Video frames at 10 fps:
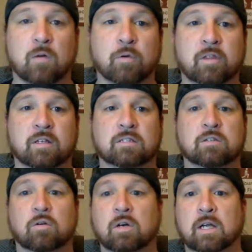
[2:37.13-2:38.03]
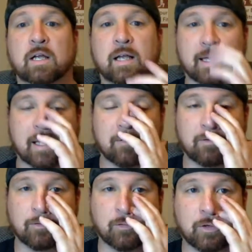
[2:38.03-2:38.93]
with us. So again,
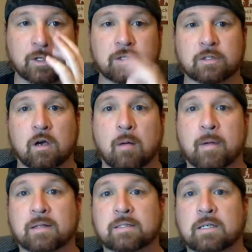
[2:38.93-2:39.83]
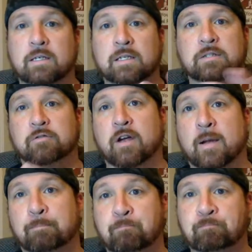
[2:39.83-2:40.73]
feel free to comment in
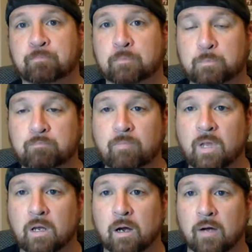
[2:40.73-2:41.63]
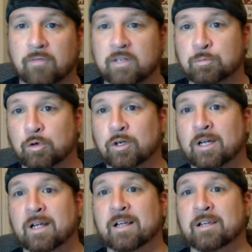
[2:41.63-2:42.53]
Instagram, Facebook,
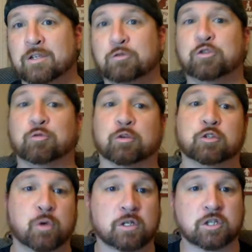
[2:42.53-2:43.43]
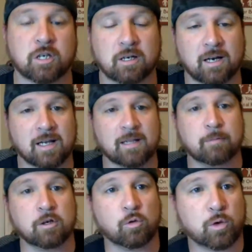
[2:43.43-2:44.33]
YouTube, or Twitch. Let
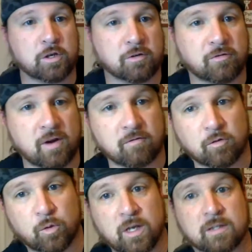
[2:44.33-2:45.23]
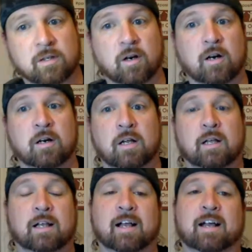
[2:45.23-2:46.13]
me know what your favorite ways are
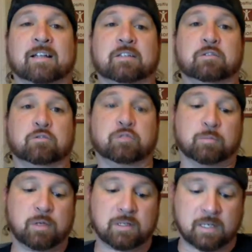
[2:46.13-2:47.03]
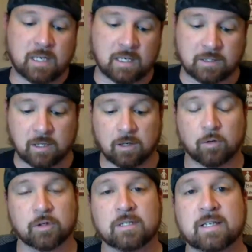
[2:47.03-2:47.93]
to beat the heat
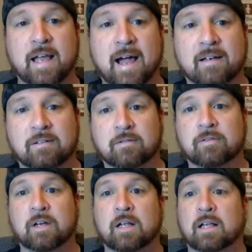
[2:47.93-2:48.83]
or to stay active